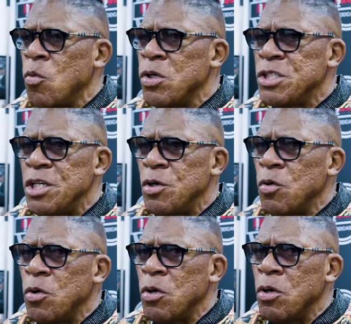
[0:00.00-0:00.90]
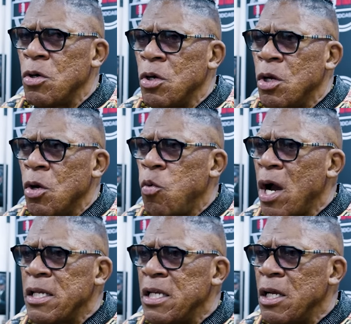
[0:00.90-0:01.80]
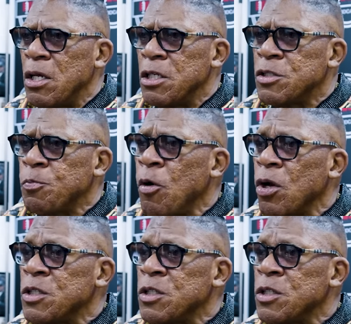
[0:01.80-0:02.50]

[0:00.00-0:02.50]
Well, shit. Why didn't because they spoke,